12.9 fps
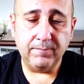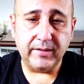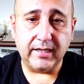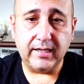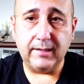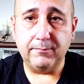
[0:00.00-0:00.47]

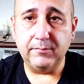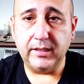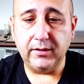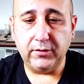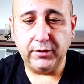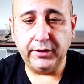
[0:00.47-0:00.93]
um,
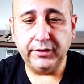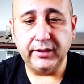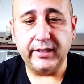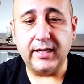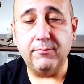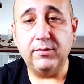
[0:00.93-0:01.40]
and learning the
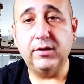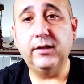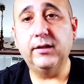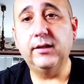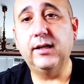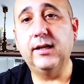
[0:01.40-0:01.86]

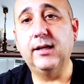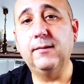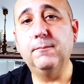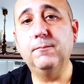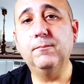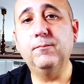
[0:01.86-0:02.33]
camera
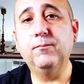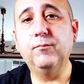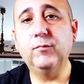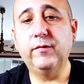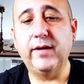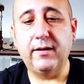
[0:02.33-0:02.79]
um,
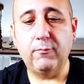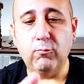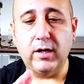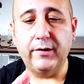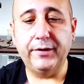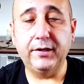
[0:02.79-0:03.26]
without
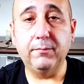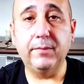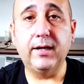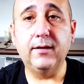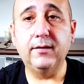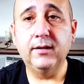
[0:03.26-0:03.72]
worrying
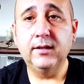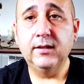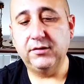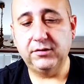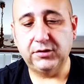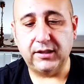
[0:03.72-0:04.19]
about
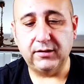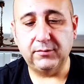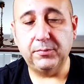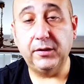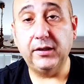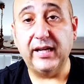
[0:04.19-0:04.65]
shutter
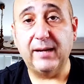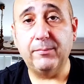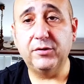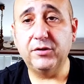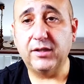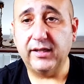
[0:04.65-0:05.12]
speed,
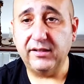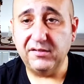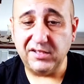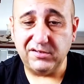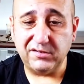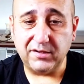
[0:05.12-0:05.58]
aperture,
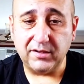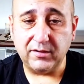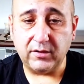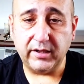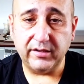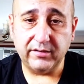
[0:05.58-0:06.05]
etc.,
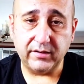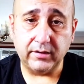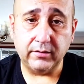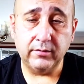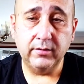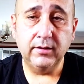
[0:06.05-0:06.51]

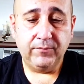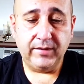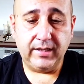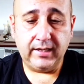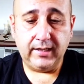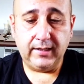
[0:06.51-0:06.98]
ISO.
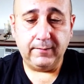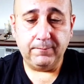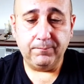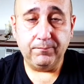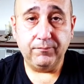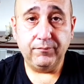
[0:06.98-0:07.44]

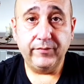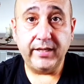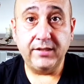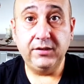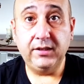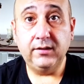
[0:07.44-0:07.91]
Um,
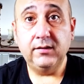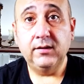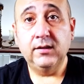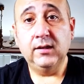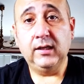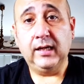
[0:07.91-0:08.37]
that's it.
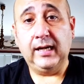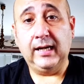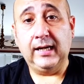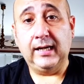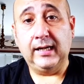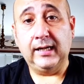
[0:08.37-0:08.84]

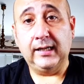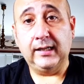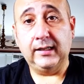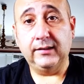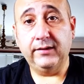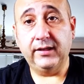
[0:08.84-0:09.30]

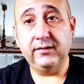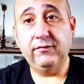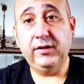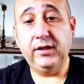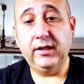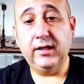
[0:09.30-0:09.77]
Uh, next
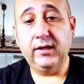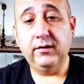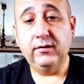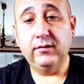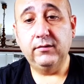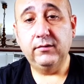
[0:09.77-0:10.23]

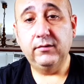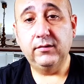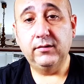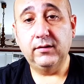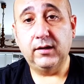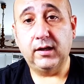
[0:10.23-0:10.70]
video.
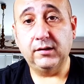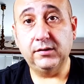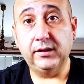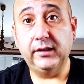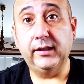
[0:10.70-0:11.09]
I'll see you